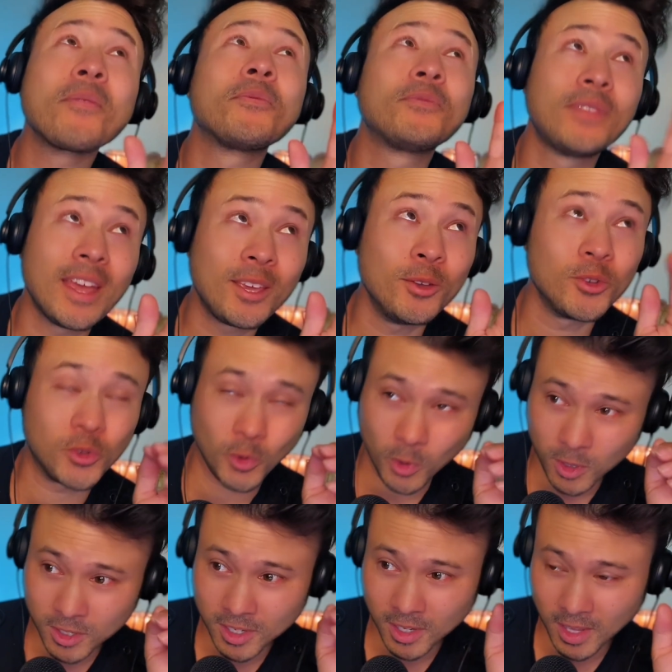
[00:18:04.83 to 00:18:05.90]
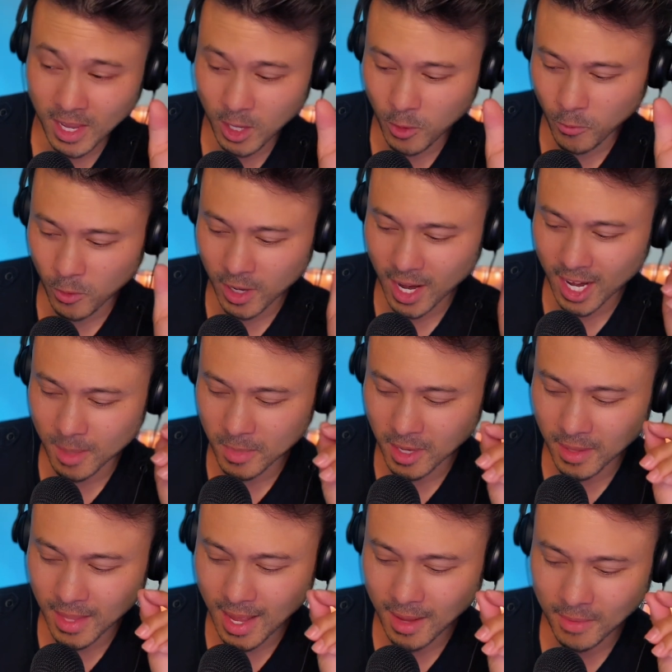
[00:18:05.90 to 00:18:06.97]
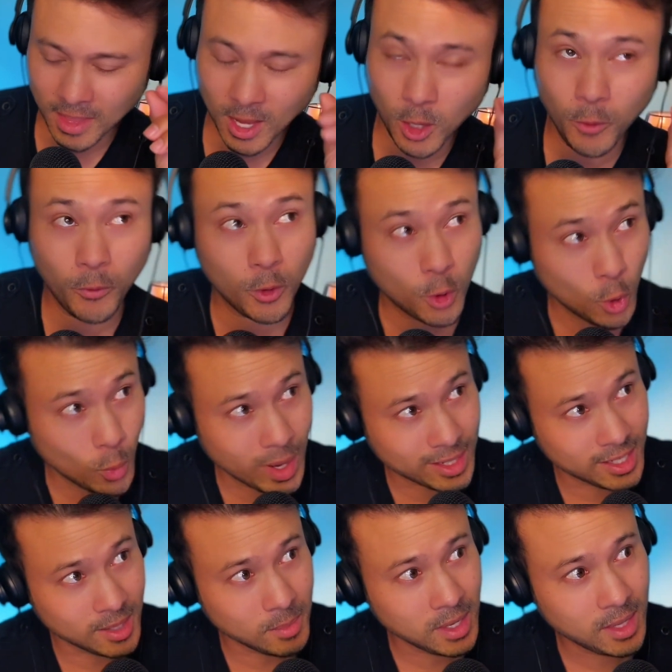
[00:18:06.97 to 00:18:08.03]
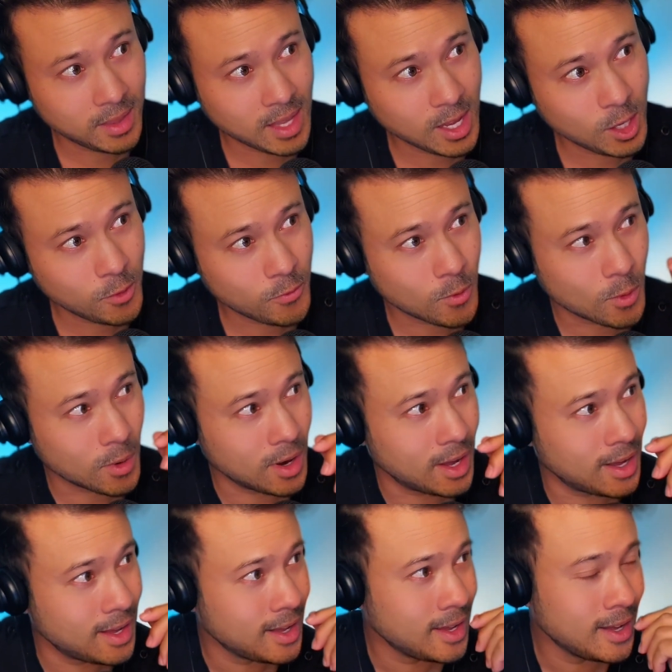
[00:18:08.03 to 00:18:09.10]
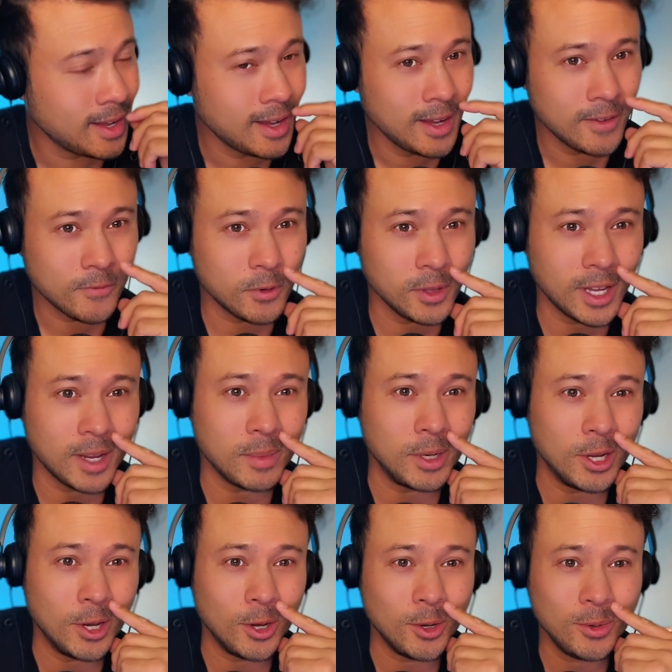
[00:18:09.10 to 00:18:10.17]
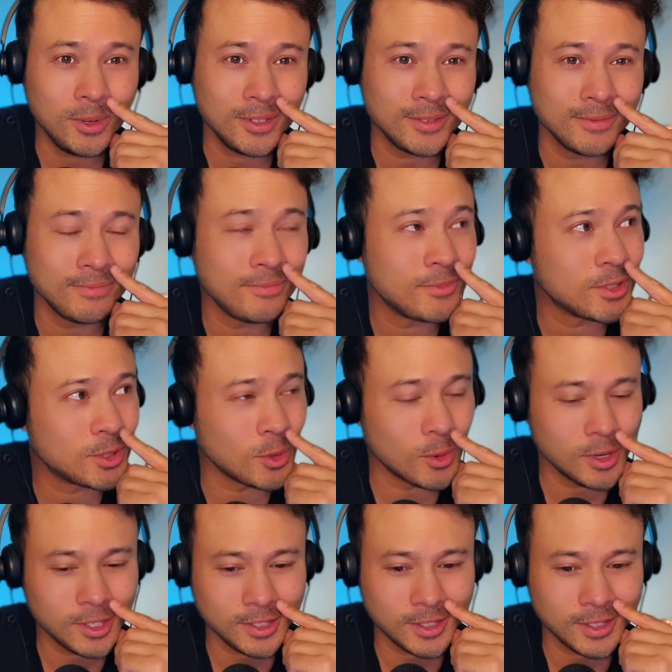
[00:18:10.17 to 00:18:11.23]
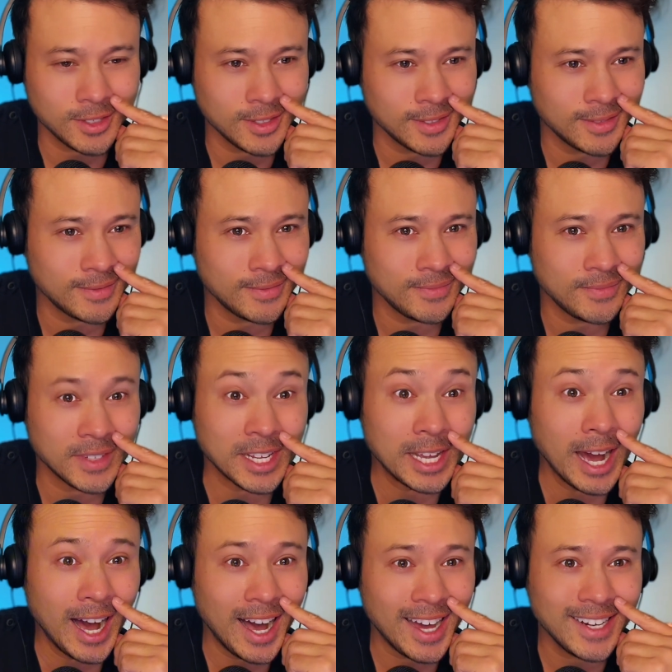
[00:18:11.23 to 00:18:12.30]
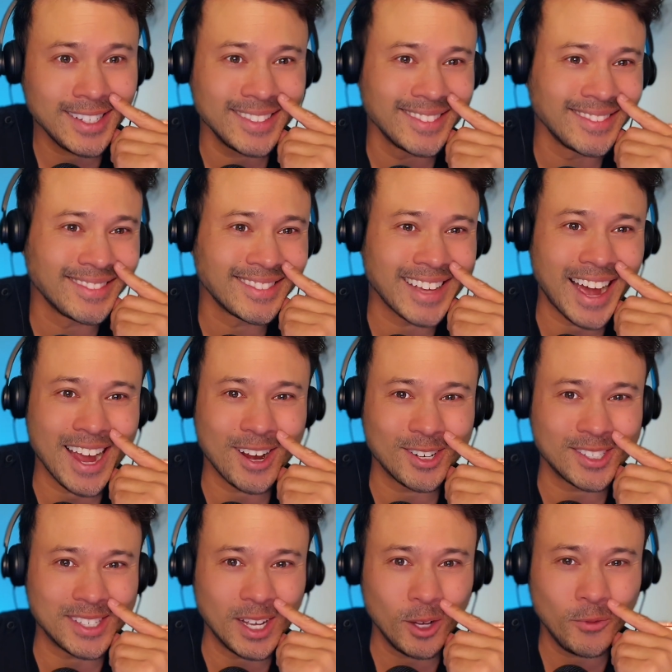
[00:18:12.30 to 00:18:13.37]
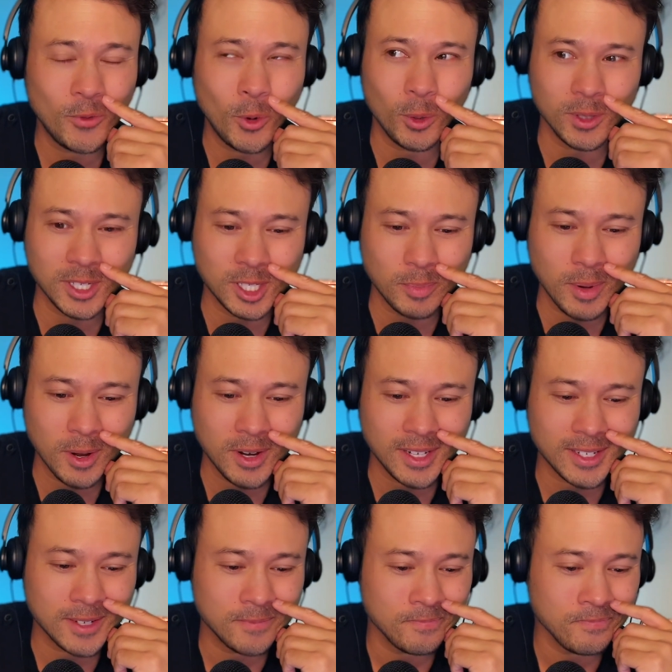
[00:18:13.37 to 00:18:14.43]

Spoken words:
Thank you, Source. Thank you for guiding me on that. Thank you for correcting me. And thank you for letting me know, Source, God, higher self, Holy Spirit,